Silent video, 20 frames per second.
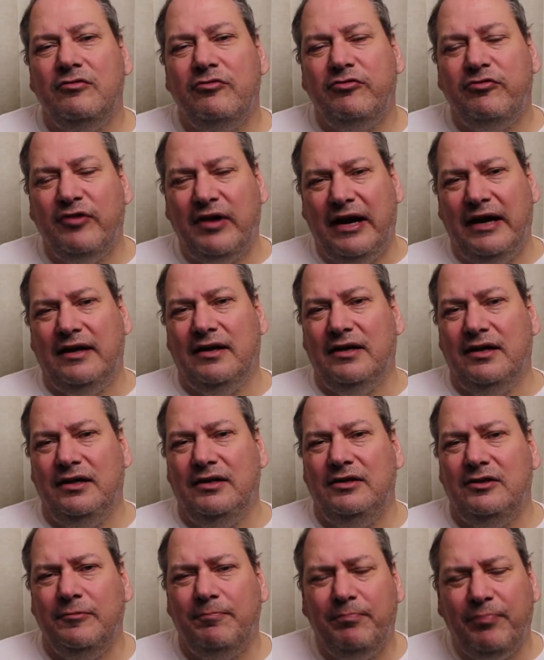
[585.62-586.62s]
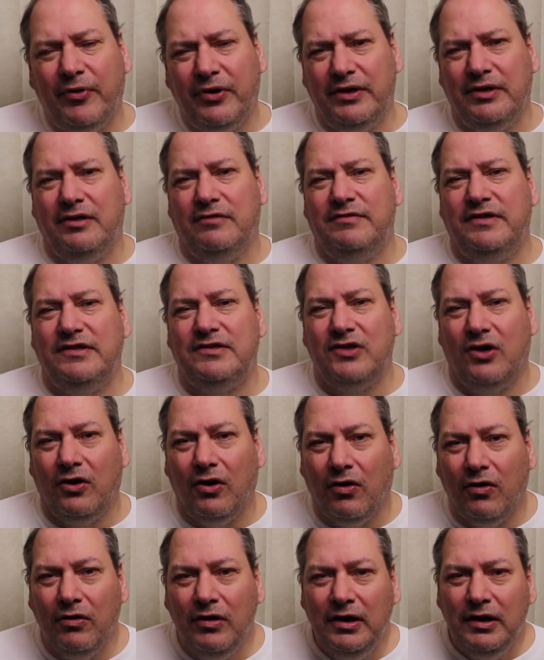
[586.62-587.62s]
finally, the point of this
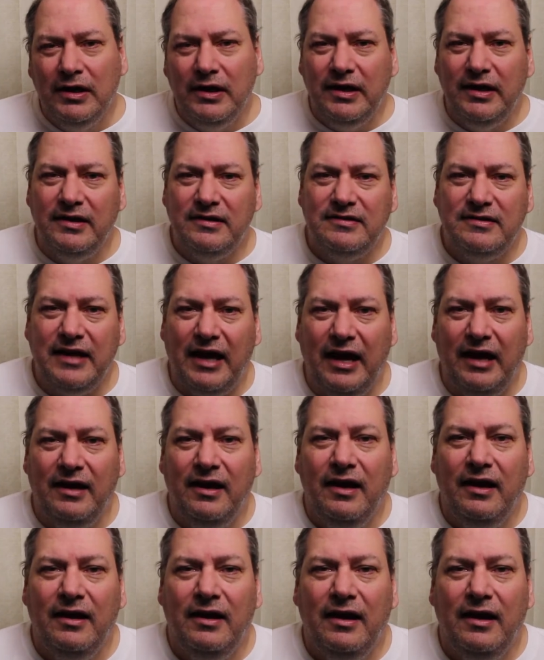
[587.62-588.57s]
all is that